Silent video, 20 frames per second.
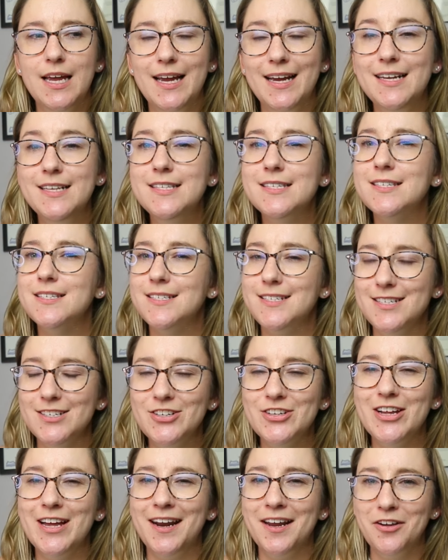It's
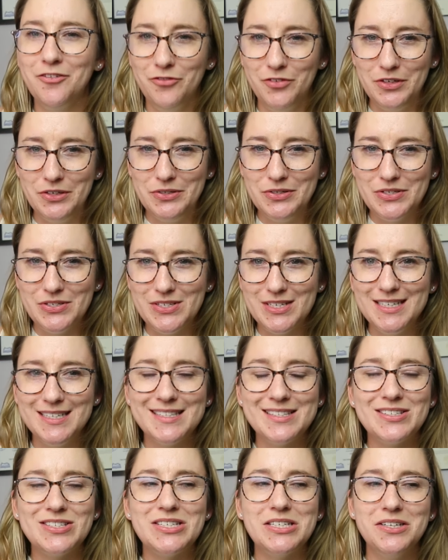still getting views,
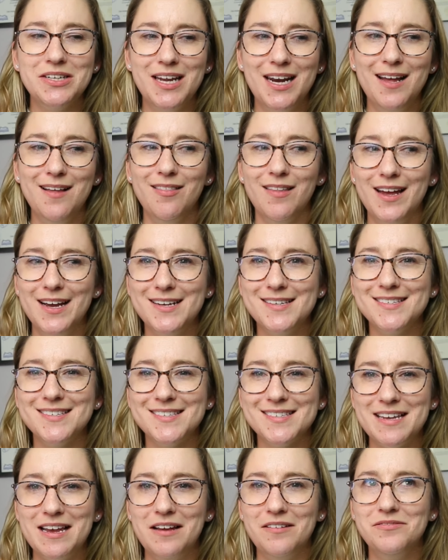it's still getting likes,
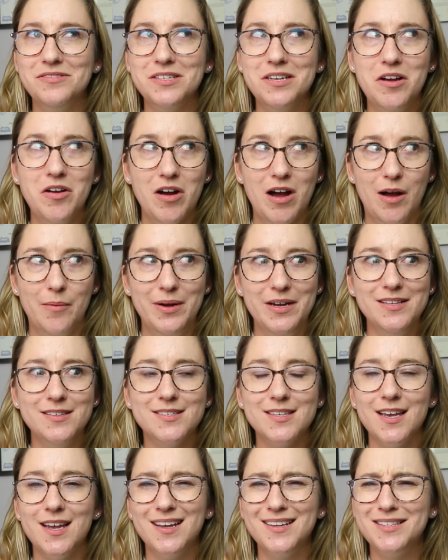saves,
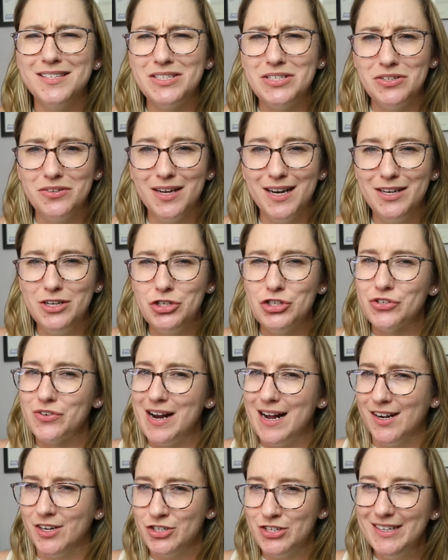comments, like it's still getting
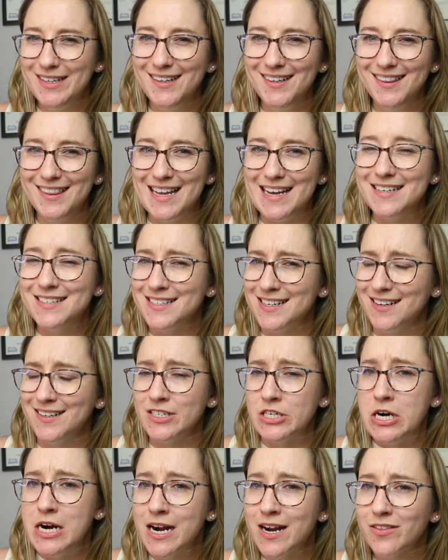traction, that
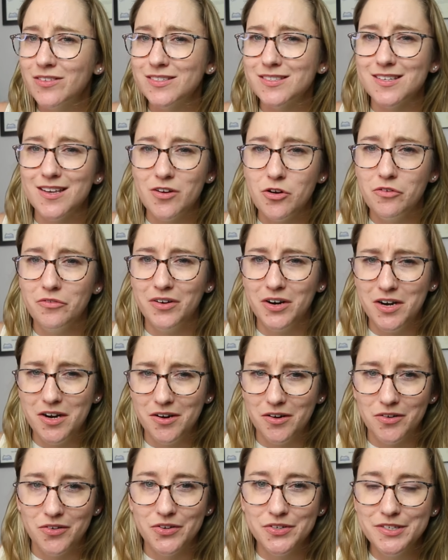TikTok that's like over a
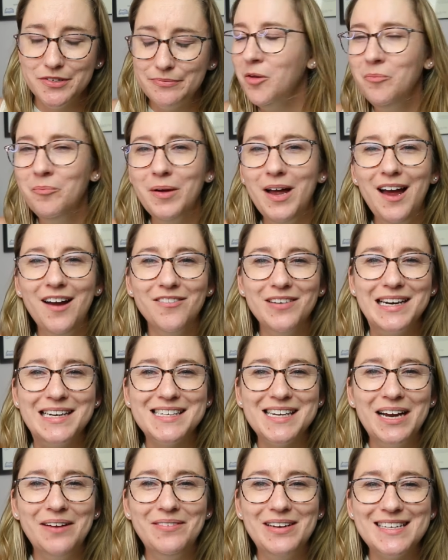year old. But every
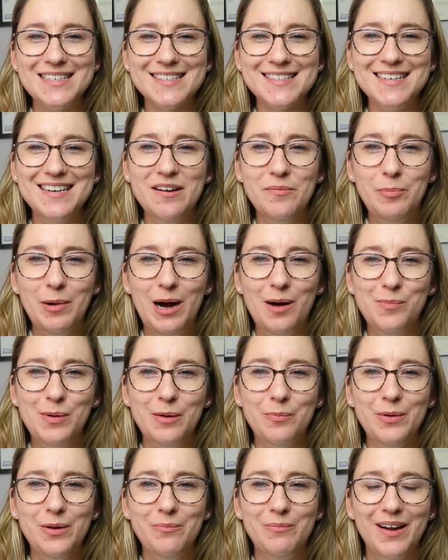time I see it pop
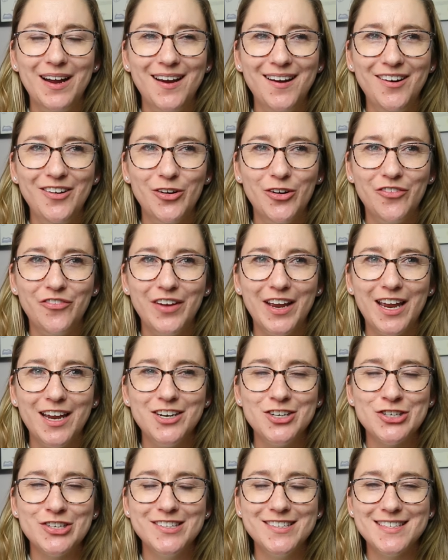up in my
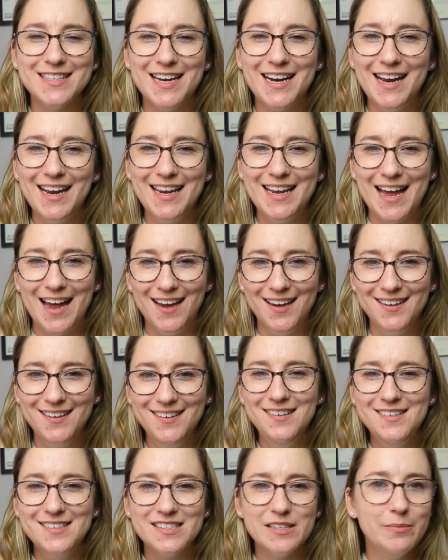notifications that I
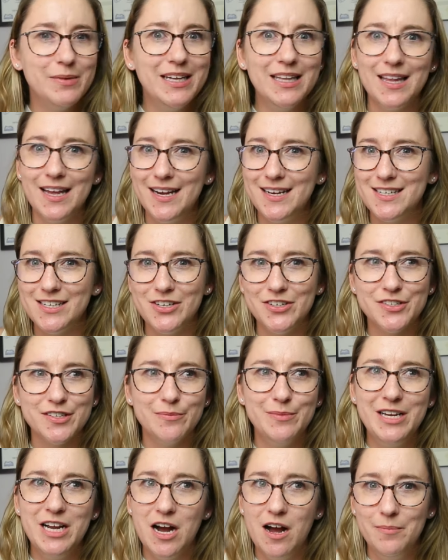get somebody liked it or
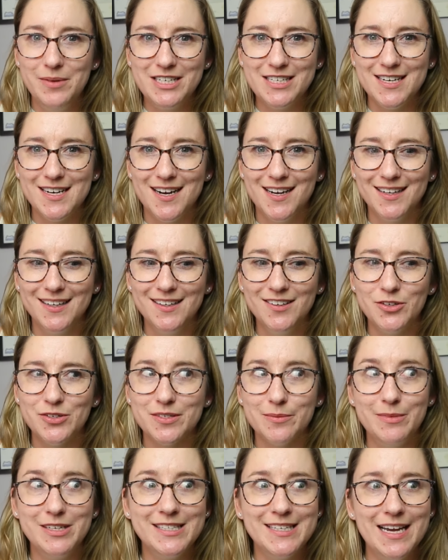somebody commented on it or
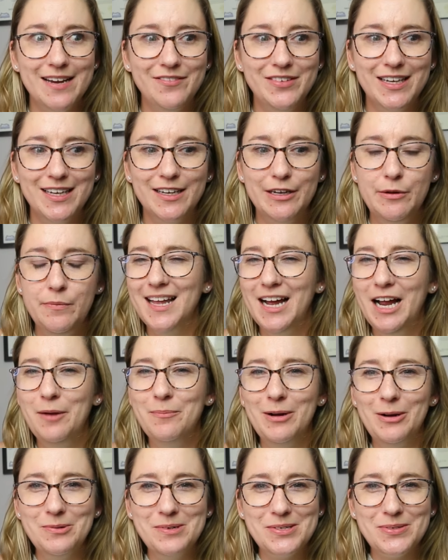somebody saved it,
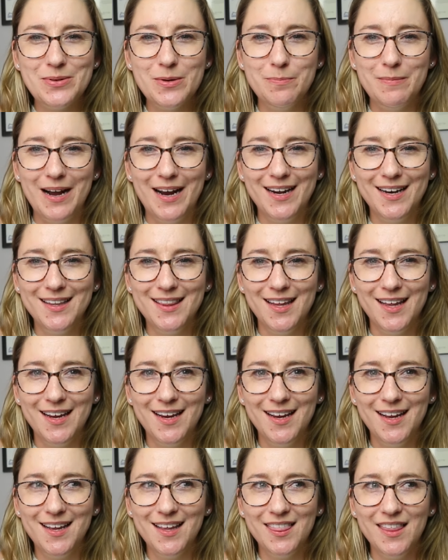I'm always reminded
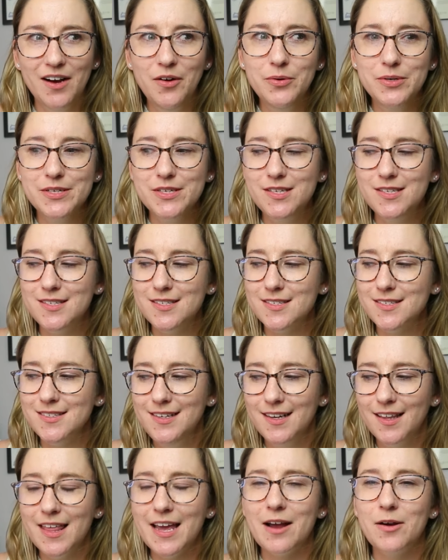like that was,
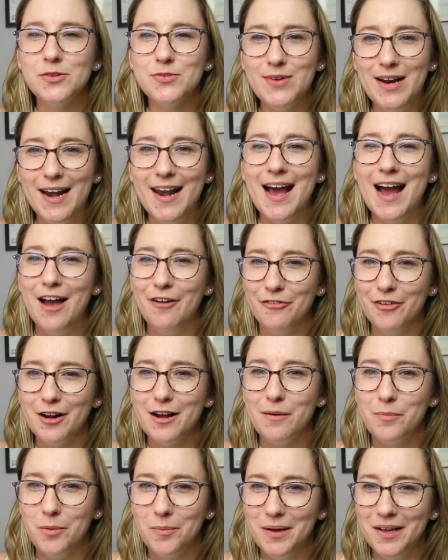like I was riding high for a
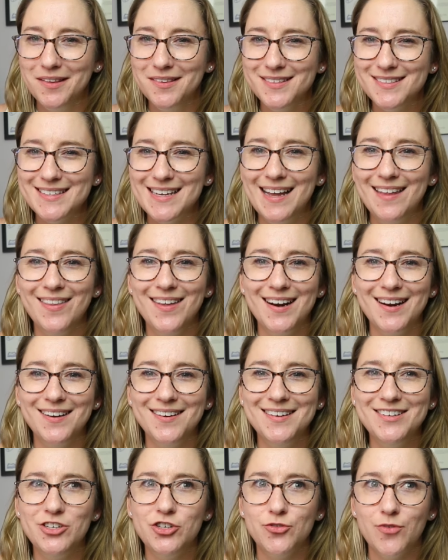couple months and then
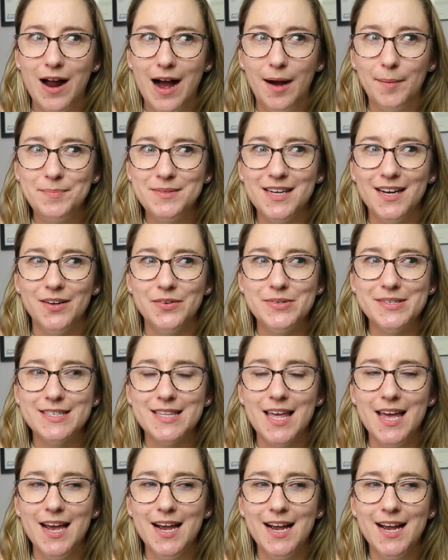I dropped and I was
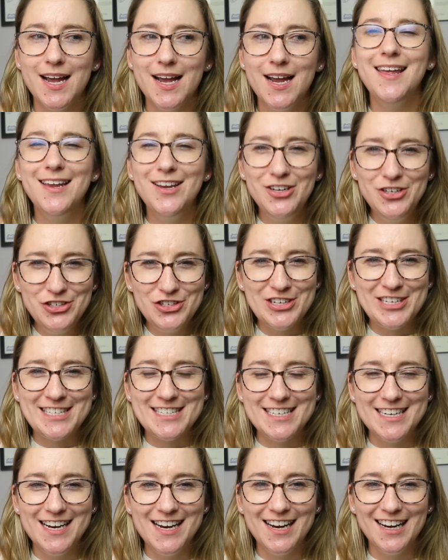like,
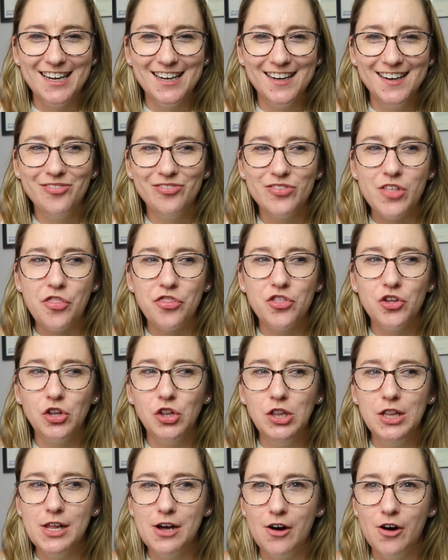interesting that the
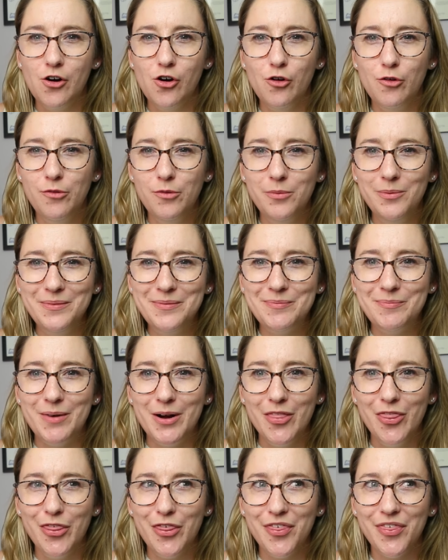low
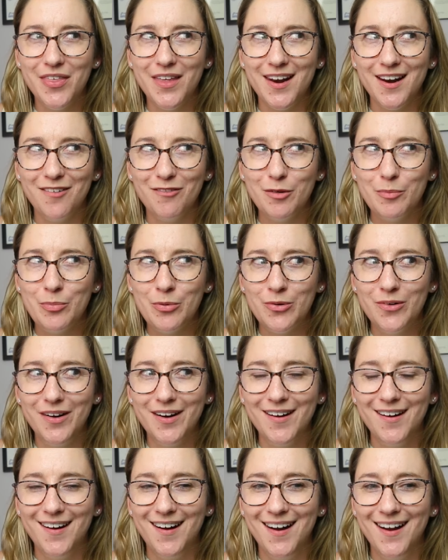month that I
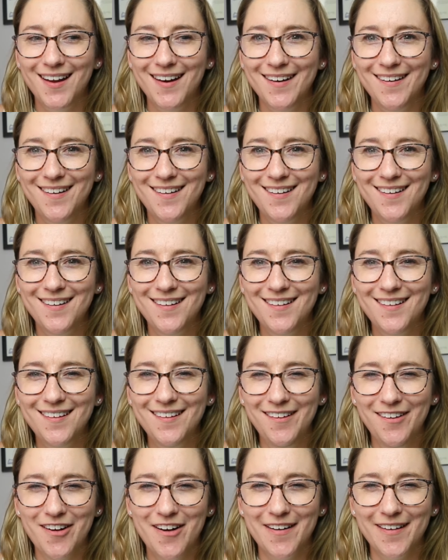reported on
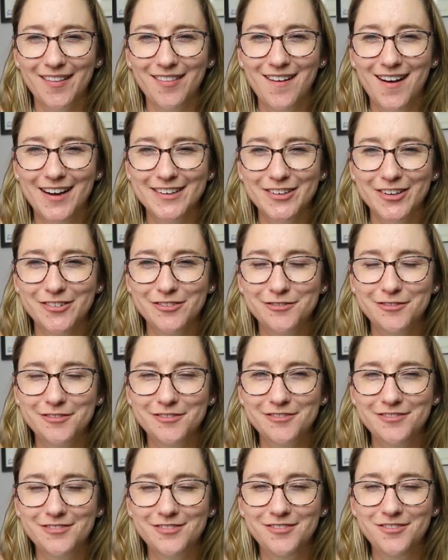got a lot of
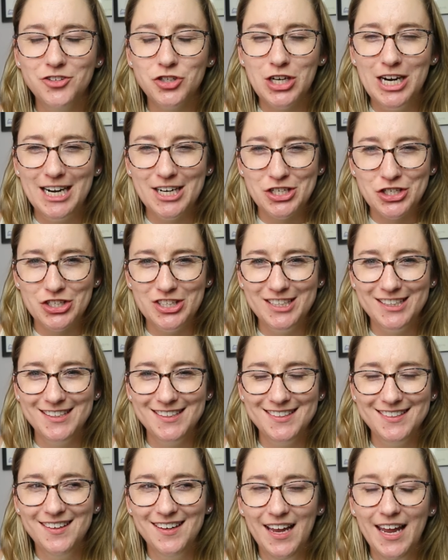
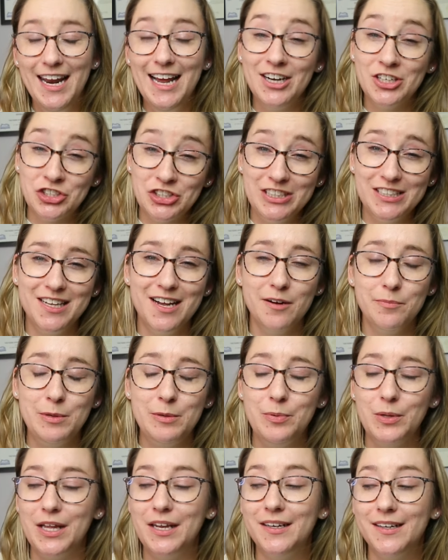traction. And actually a lot of
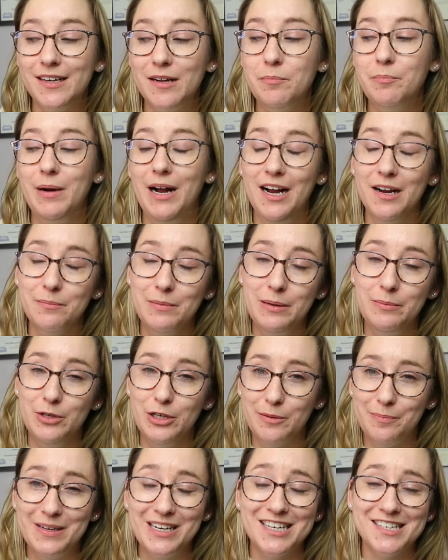people ended up buying my
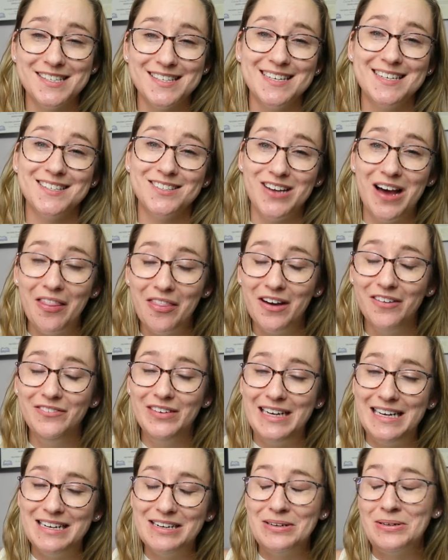book because they saw that
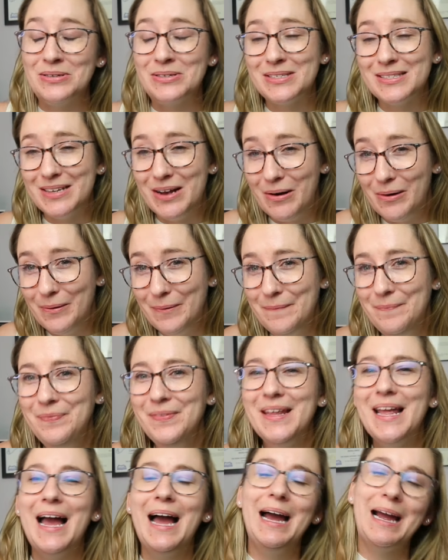video. So
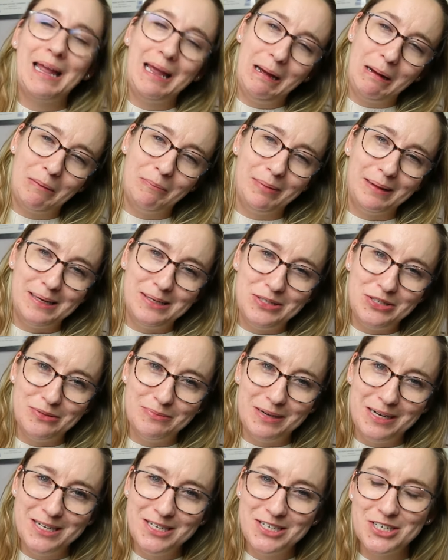I can't complain
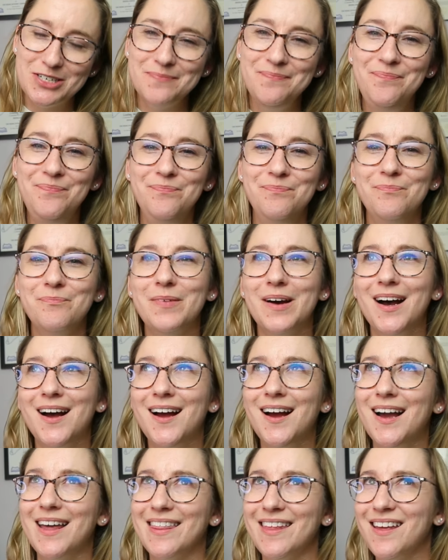too much,
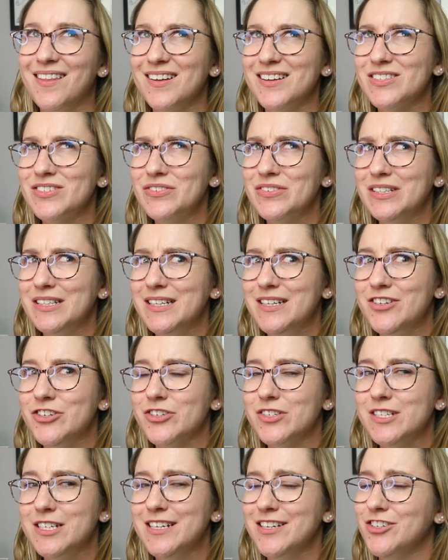but I think that's a really
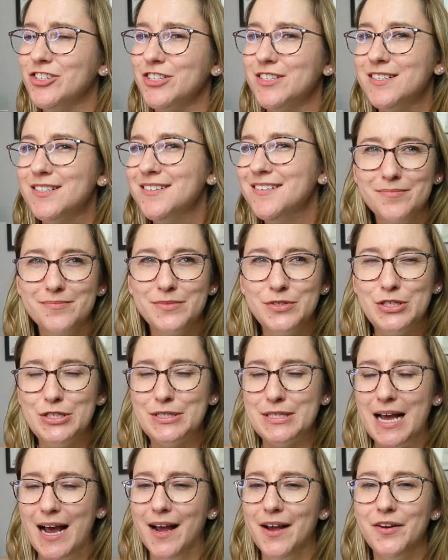interesting just
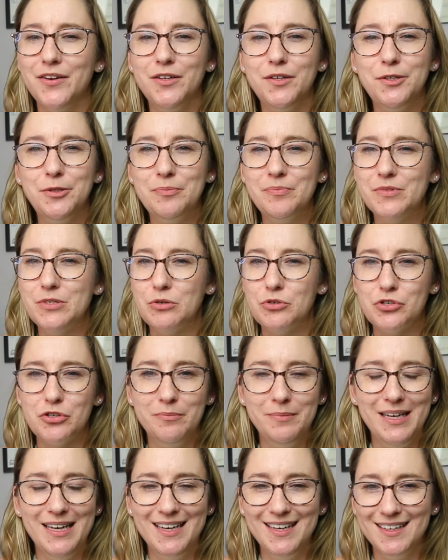societal
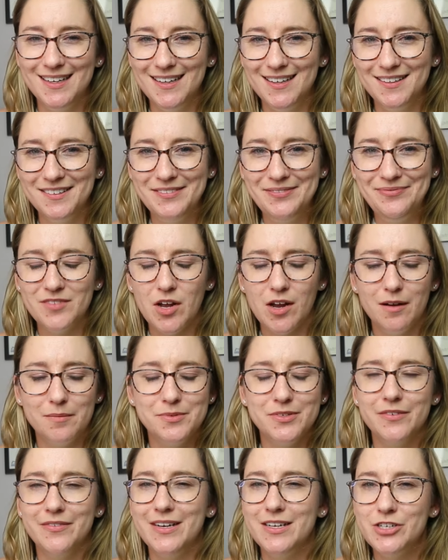social media
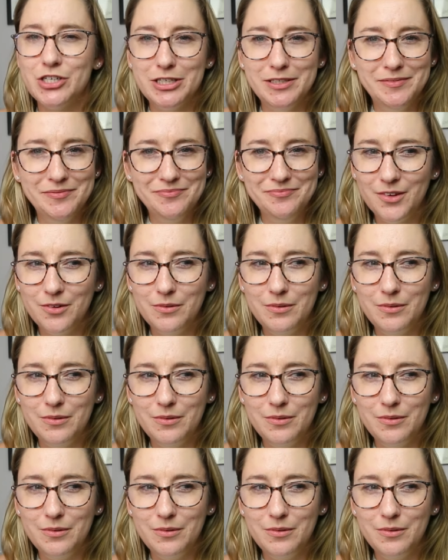observation.